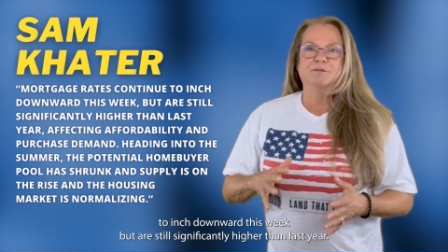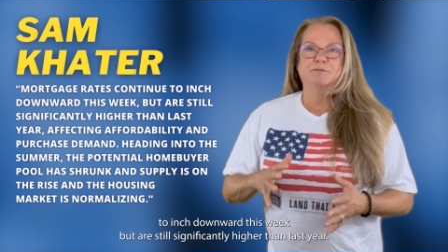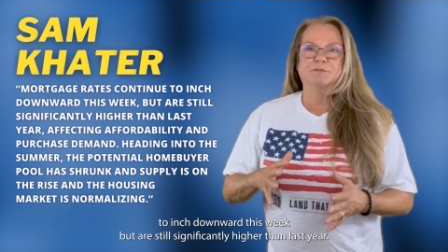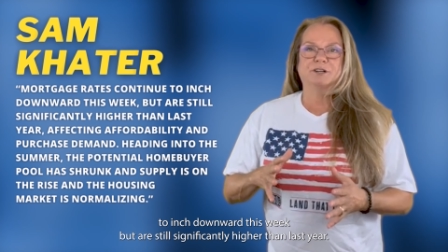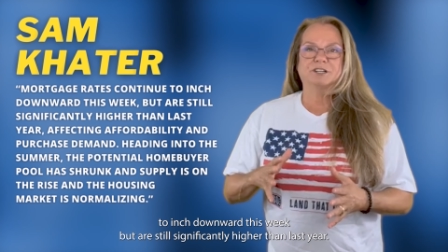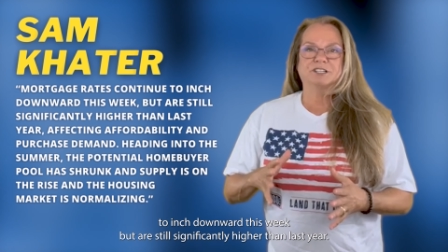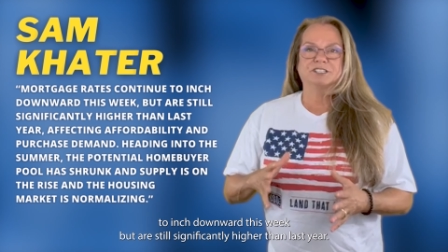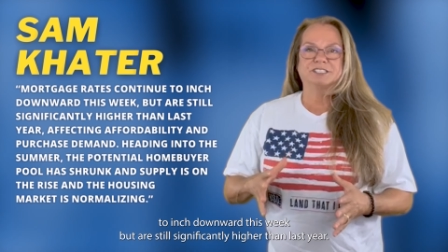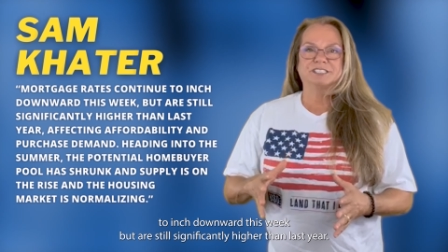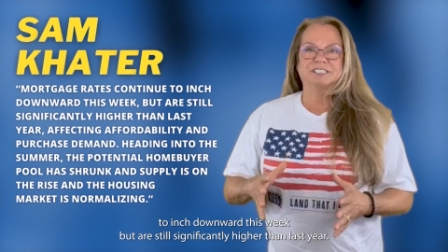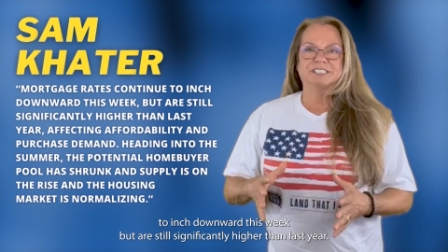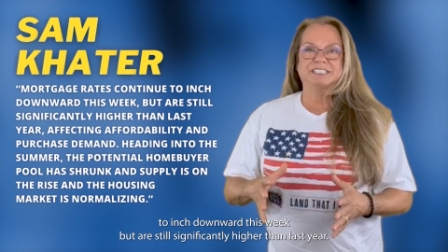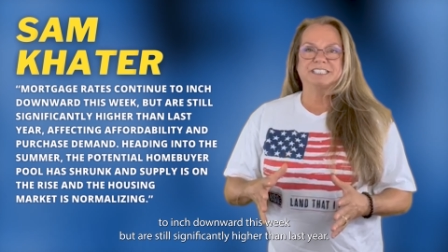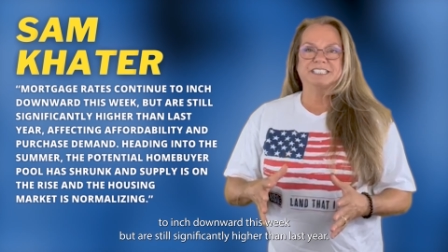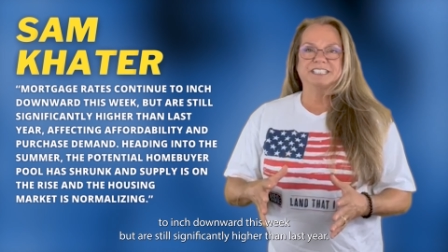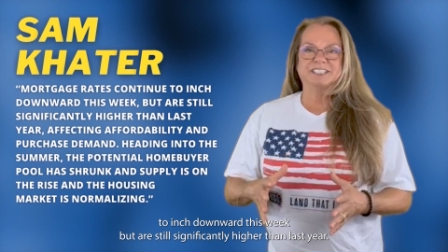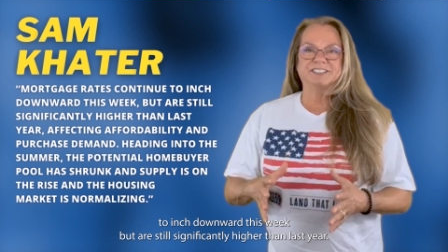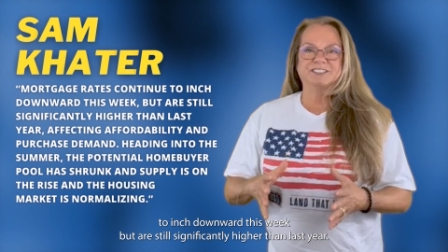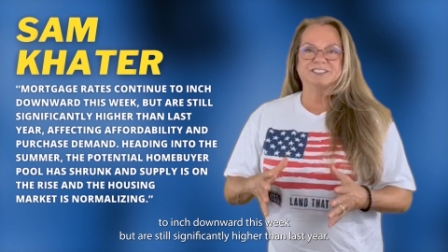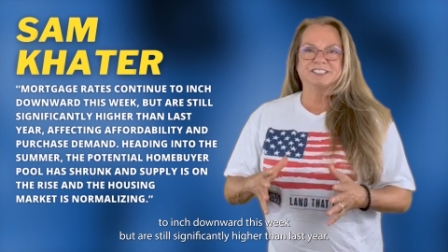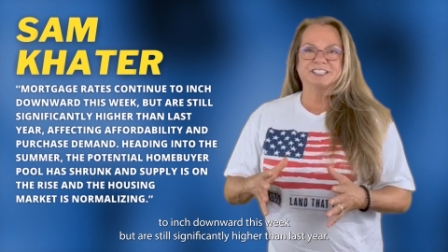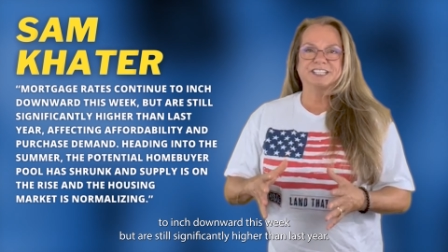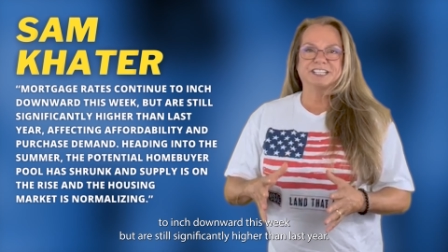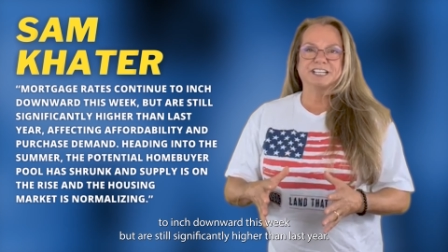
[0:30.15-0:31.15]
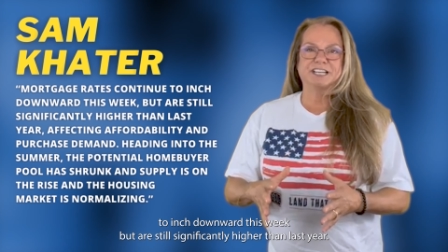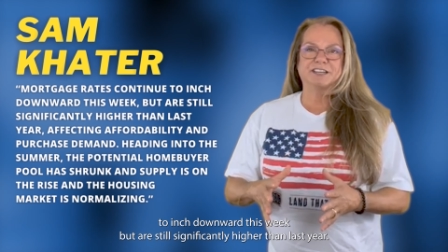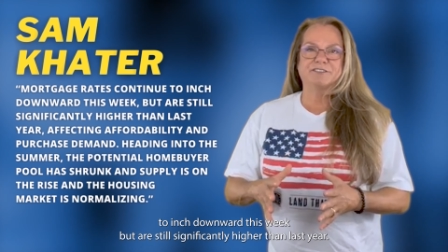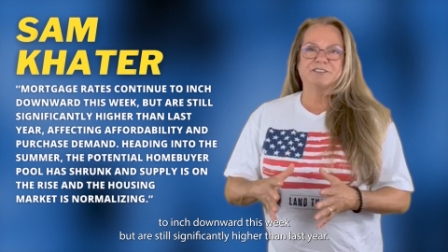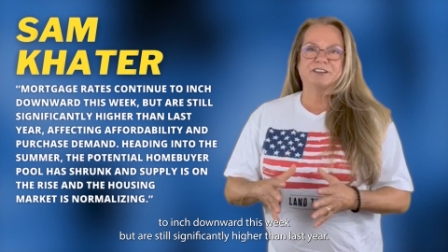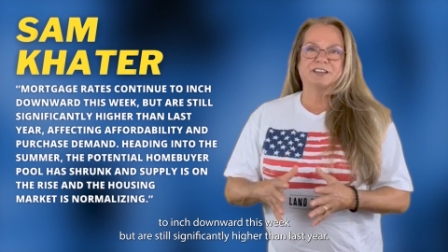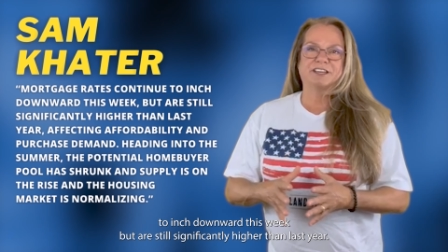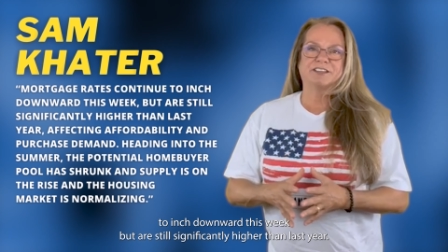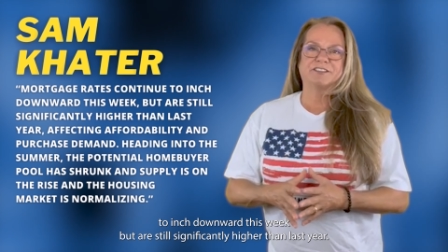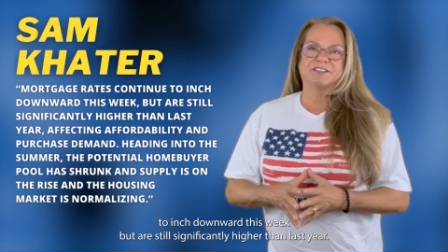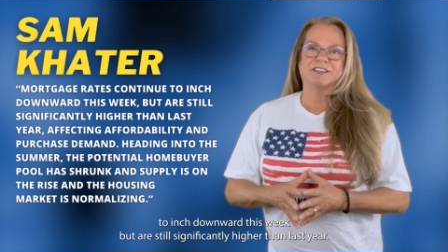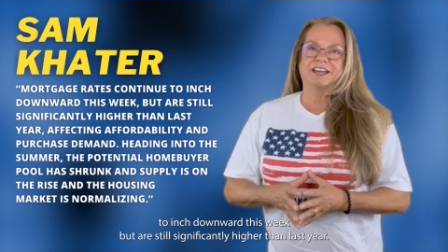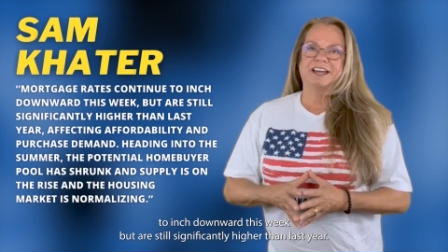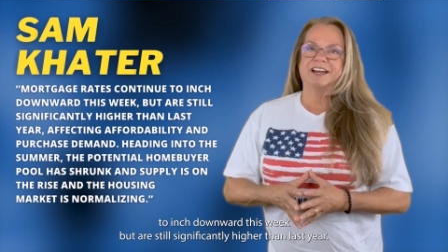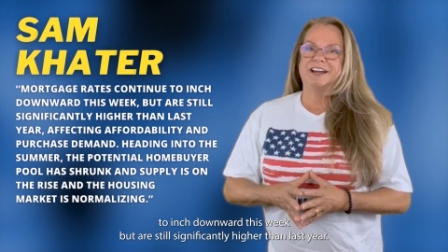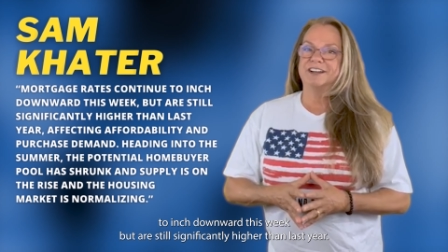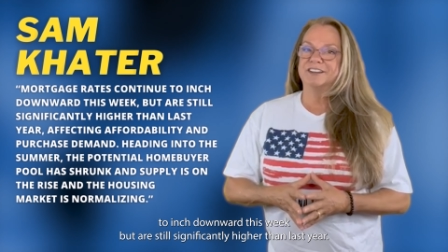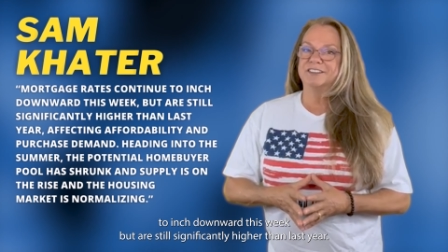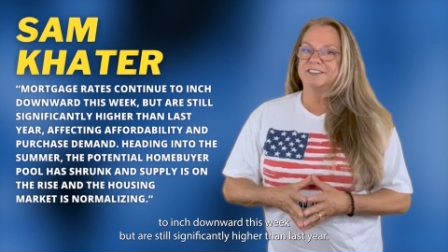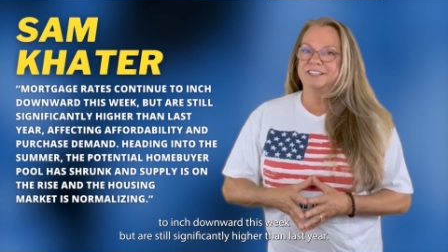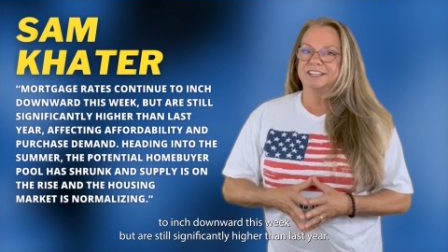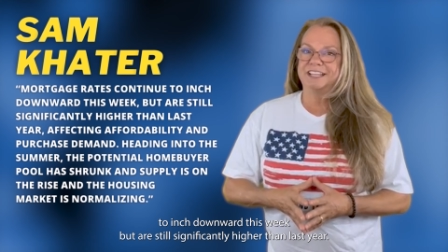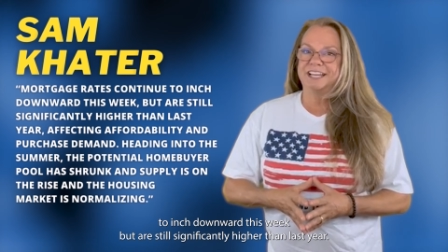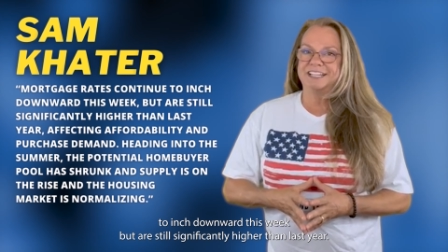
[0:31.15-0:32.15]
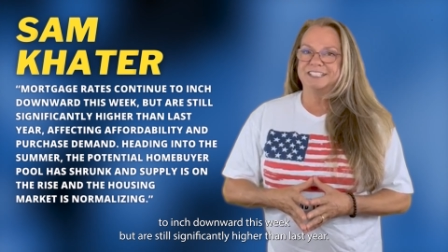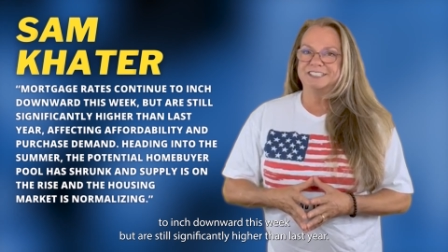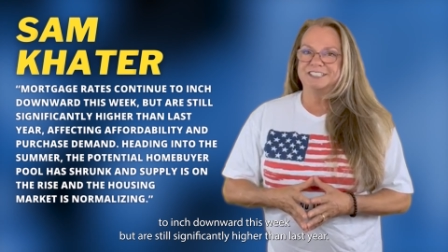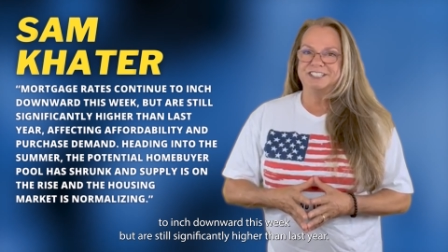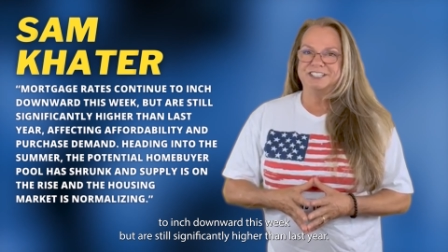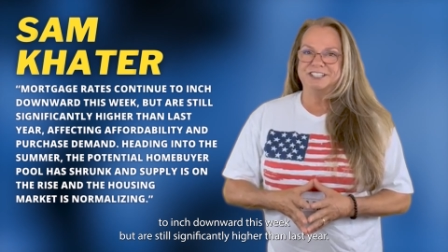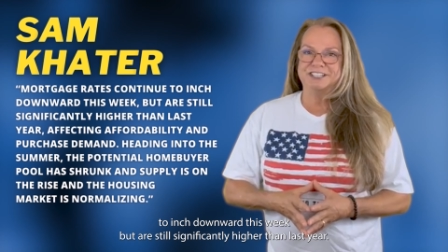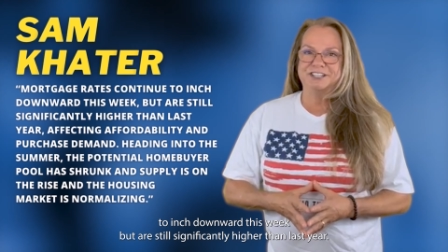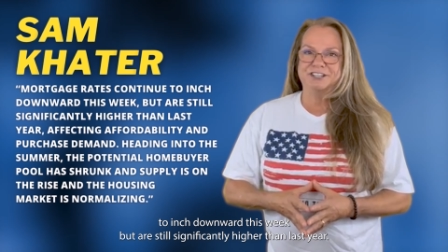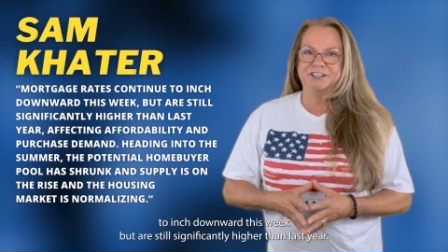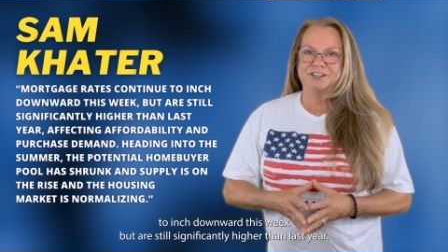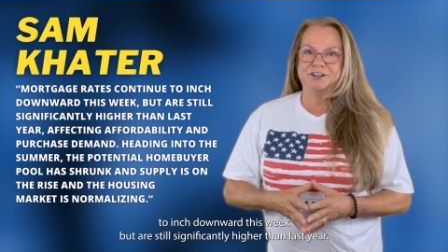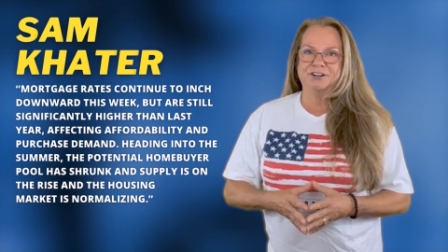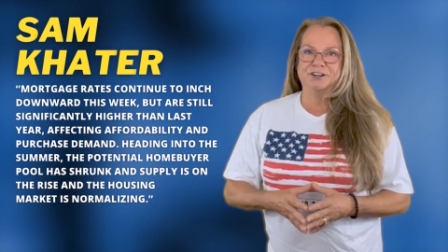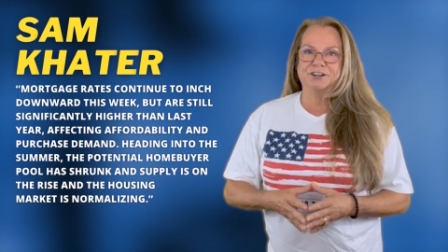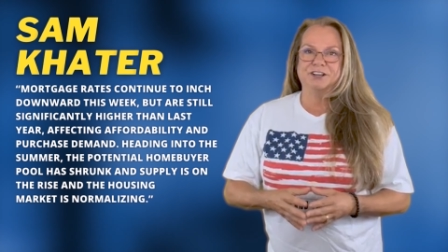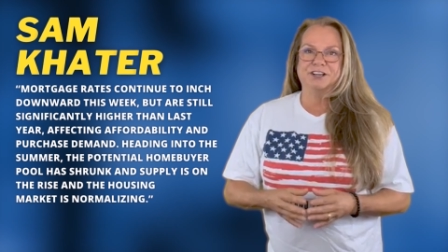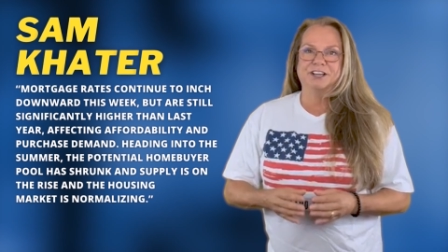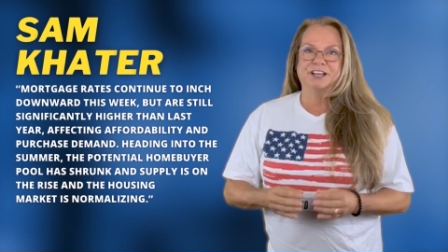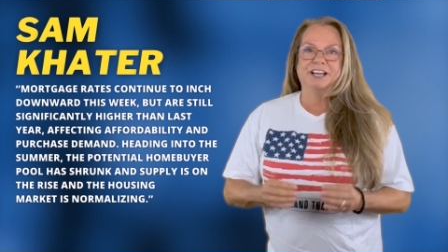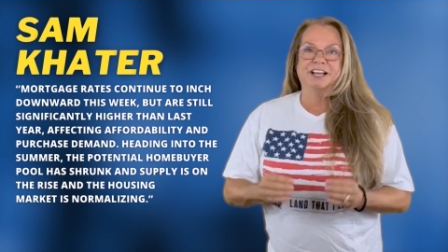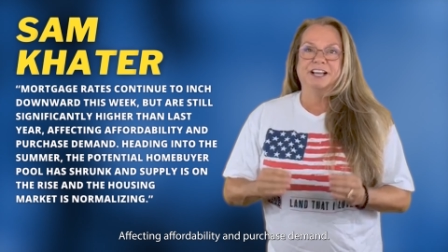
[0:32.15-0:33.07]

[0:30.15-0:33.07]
but are still significantly higher than last year,